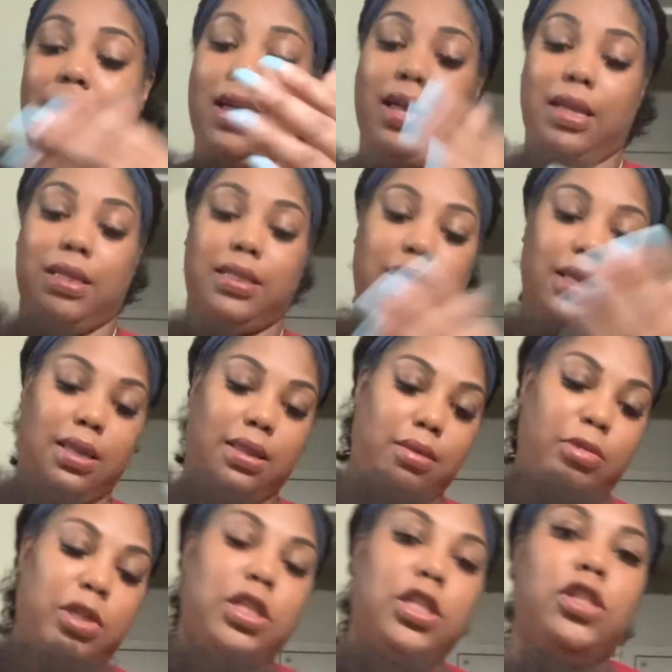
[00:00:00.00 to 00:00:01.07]
See, let
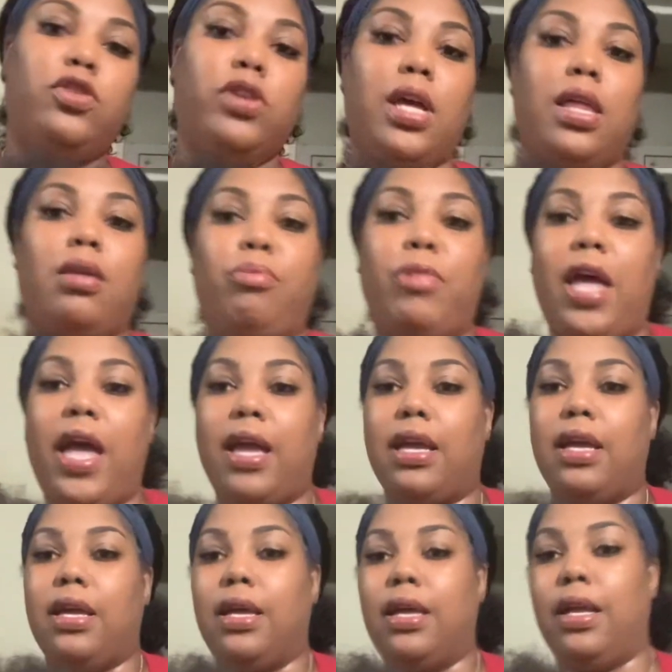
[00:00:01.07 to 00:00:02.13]
me just show you the back.
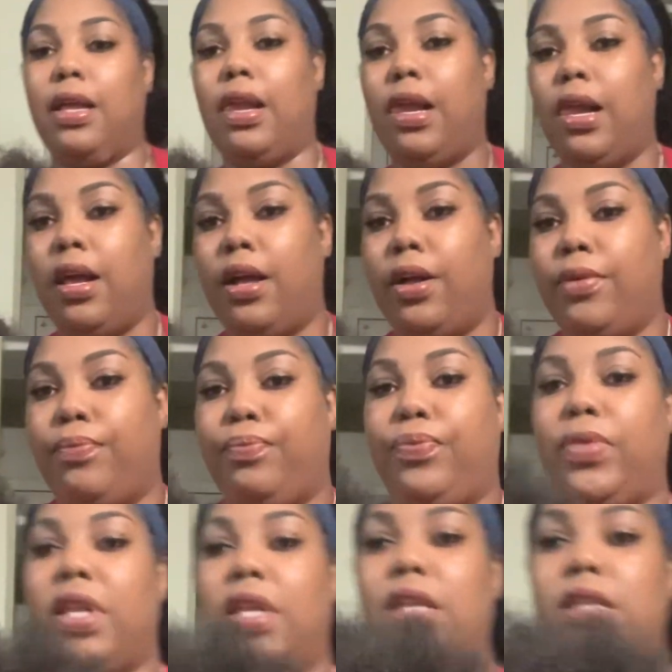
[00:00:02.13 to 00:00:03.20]
And